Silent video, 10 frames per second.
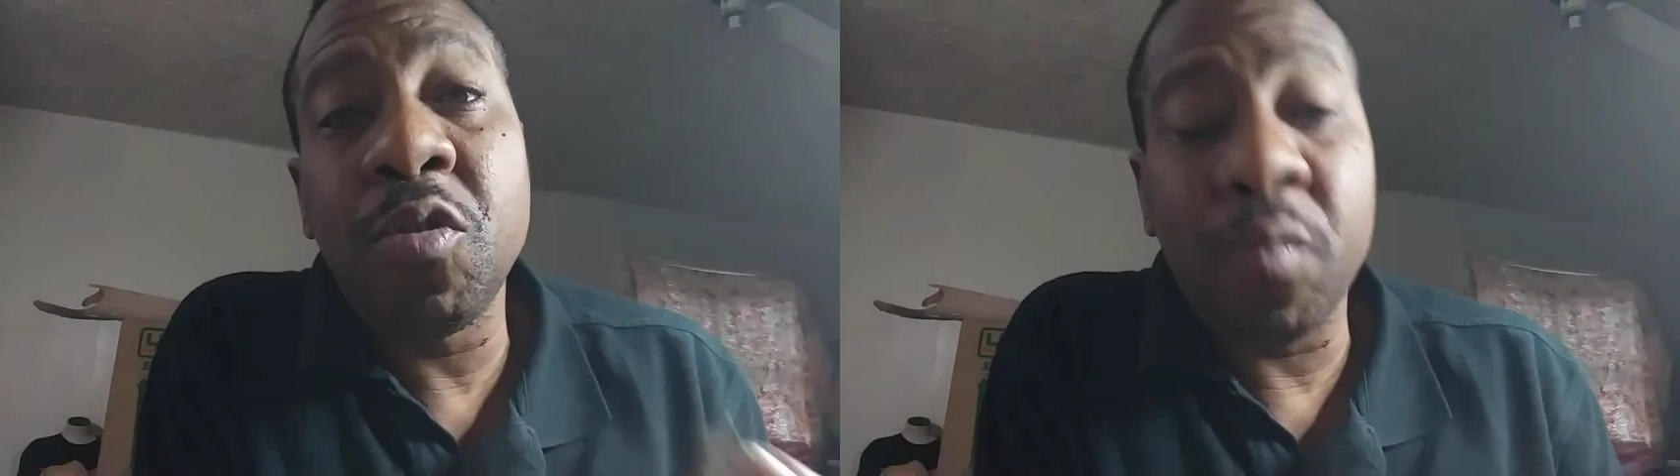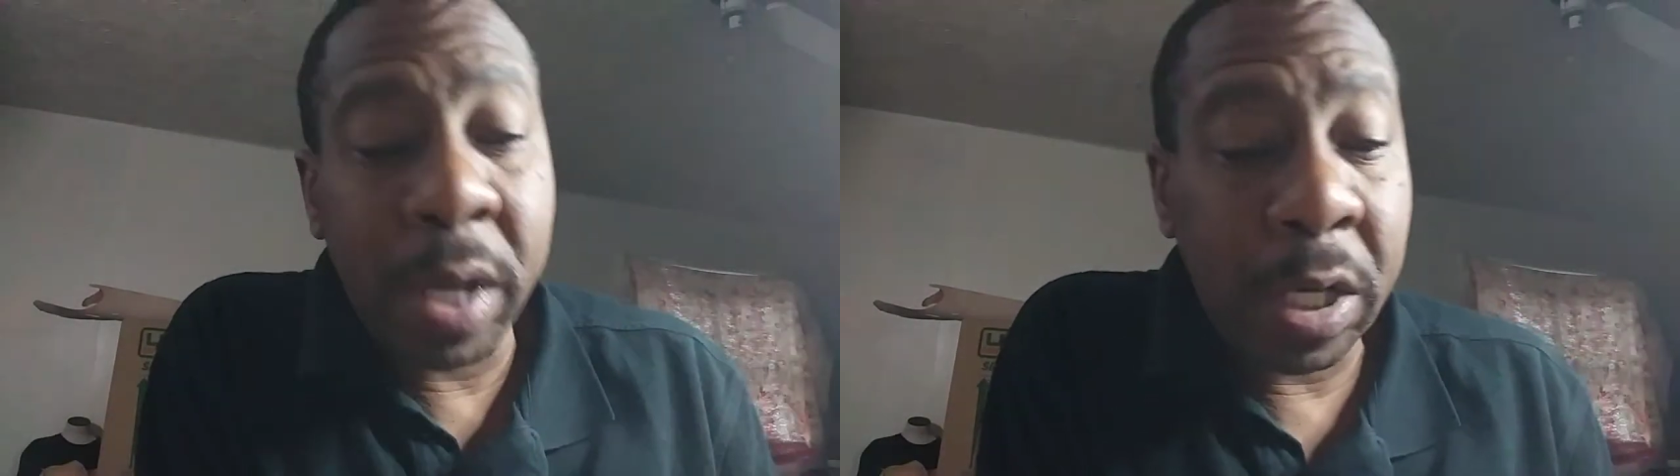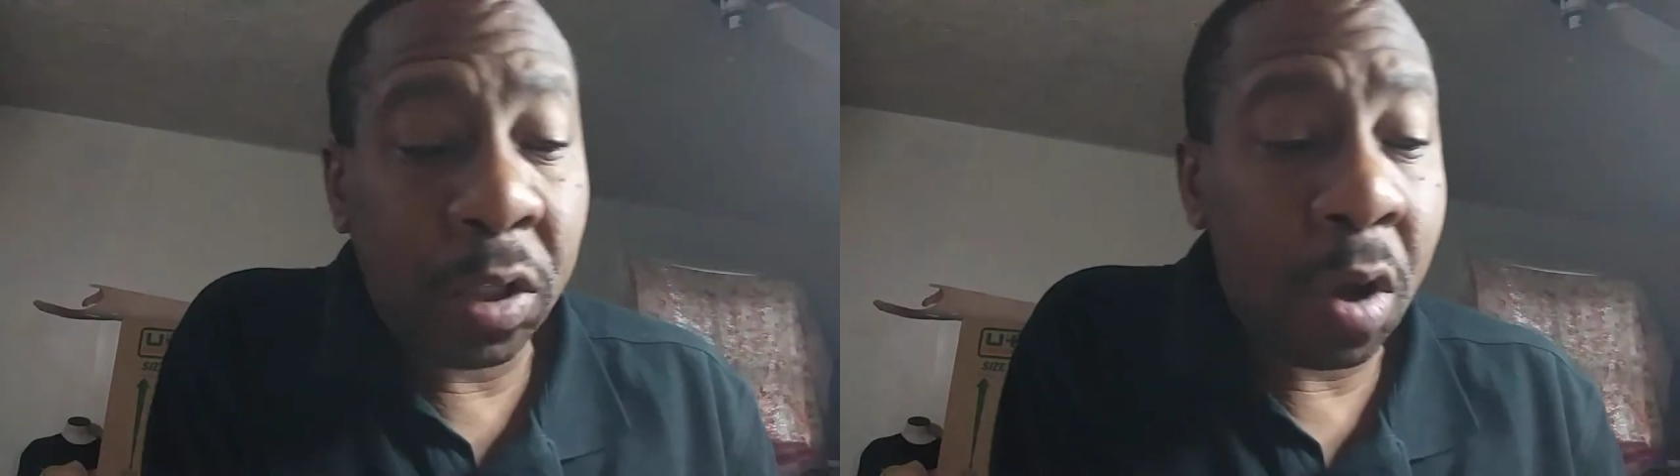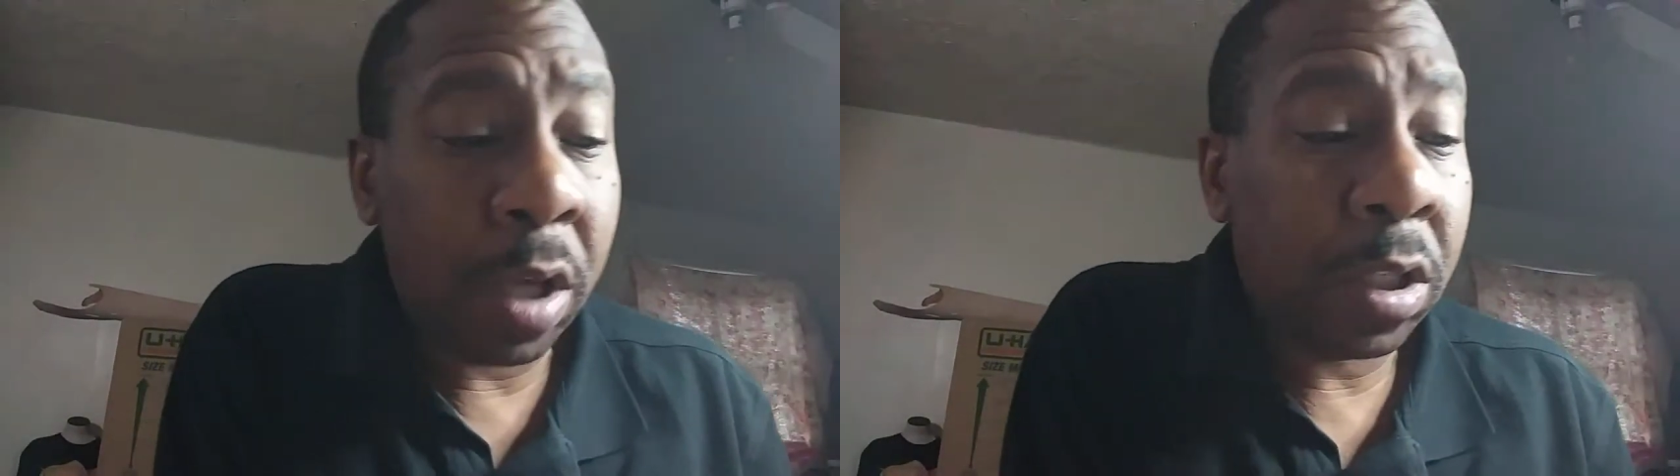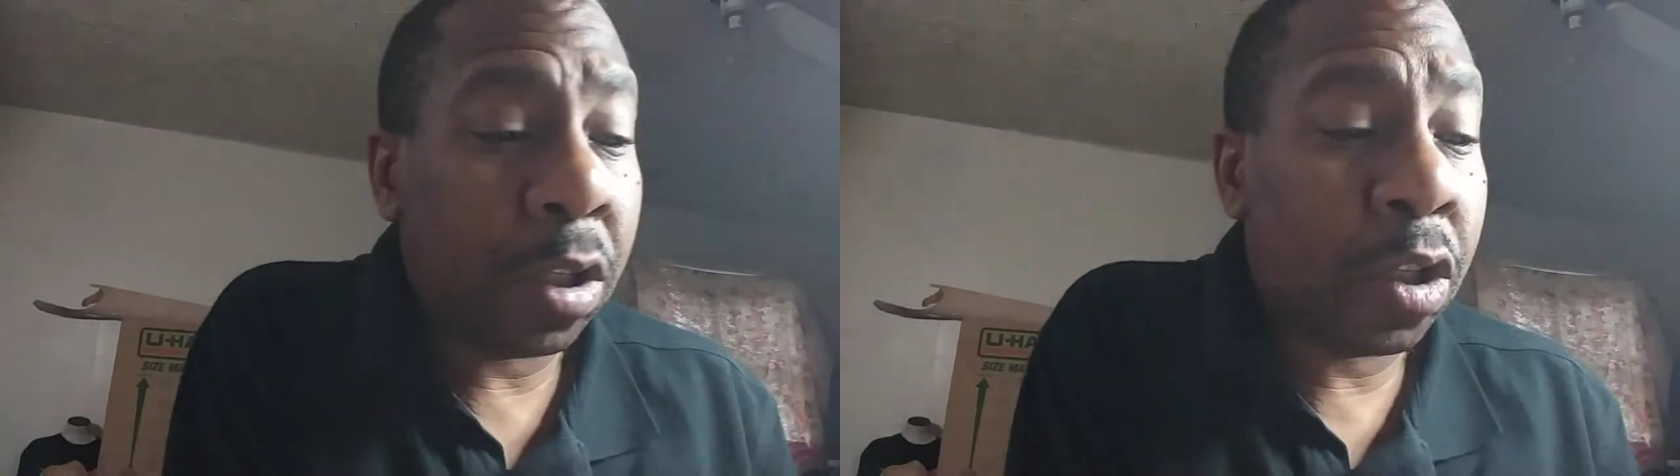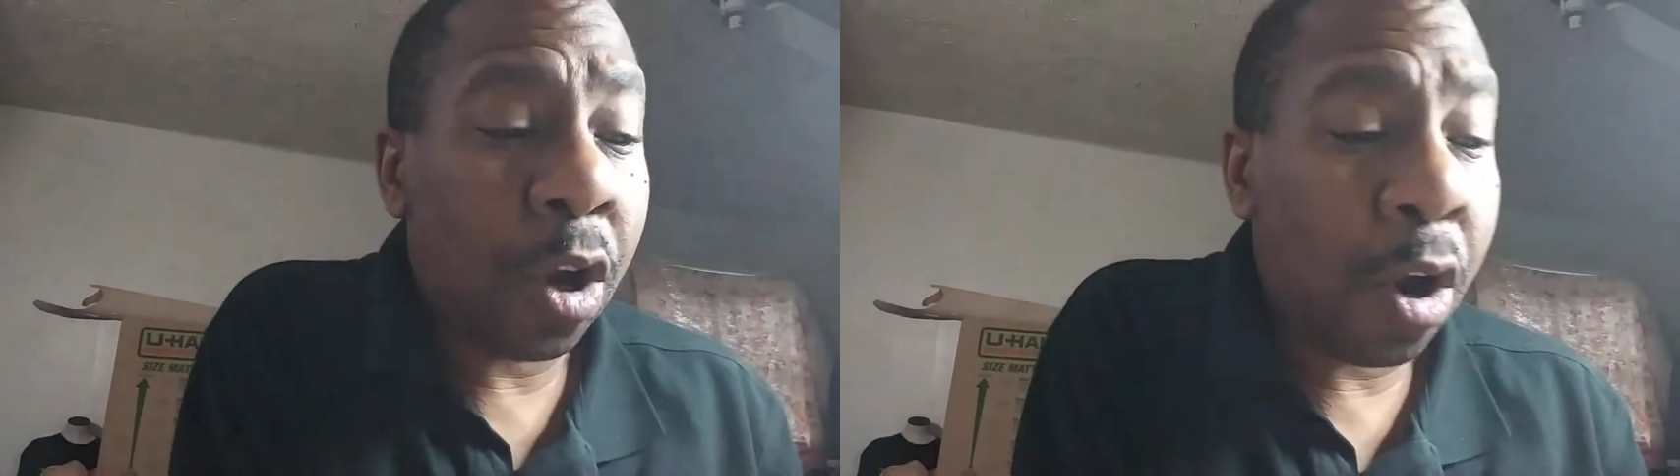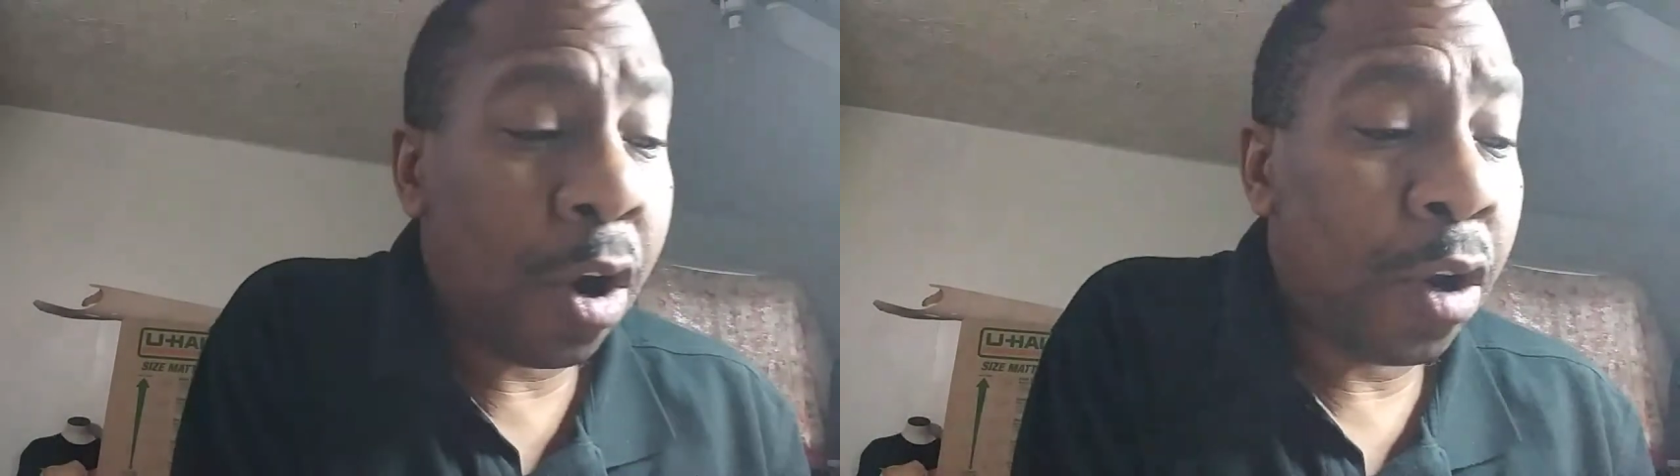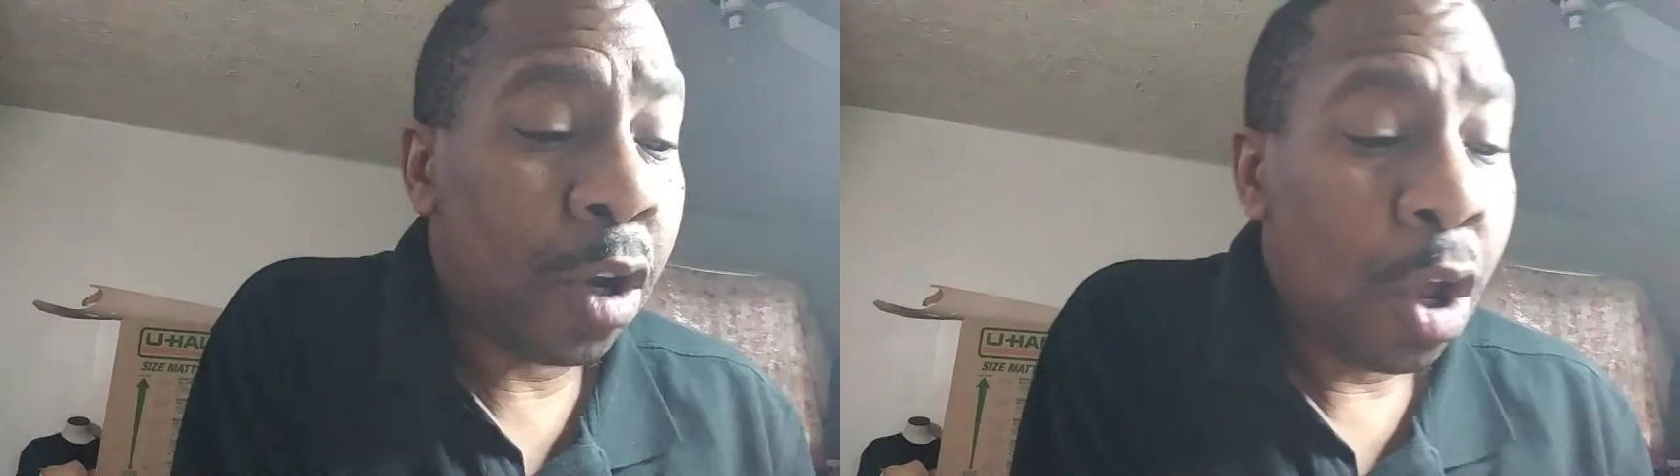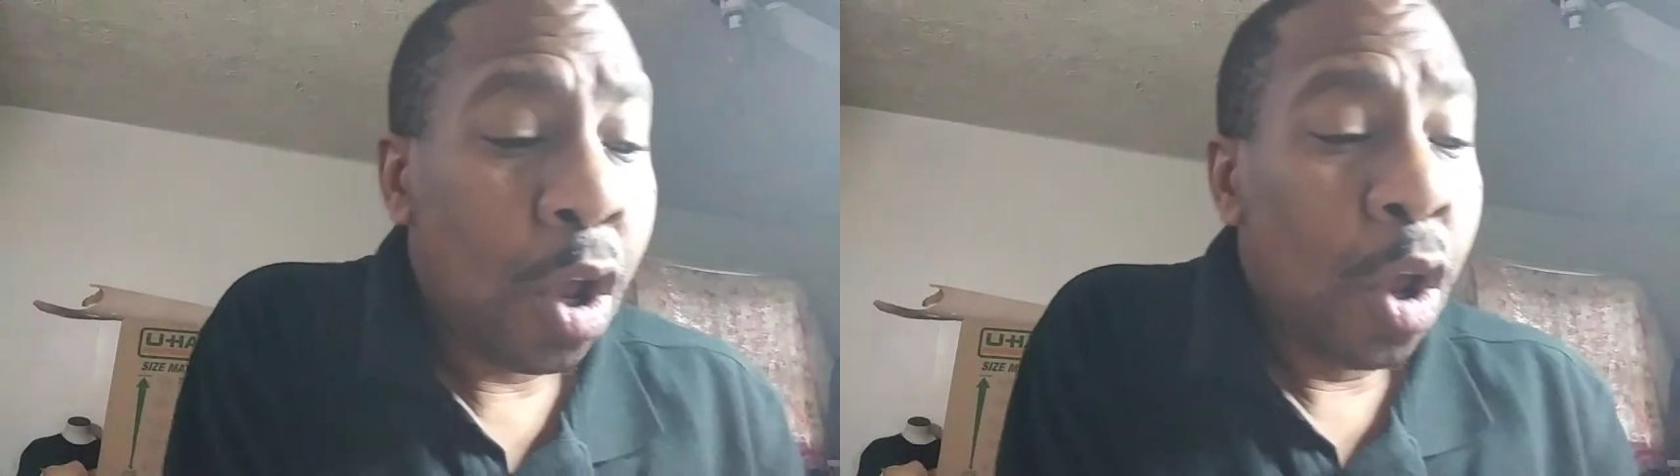you really start to turn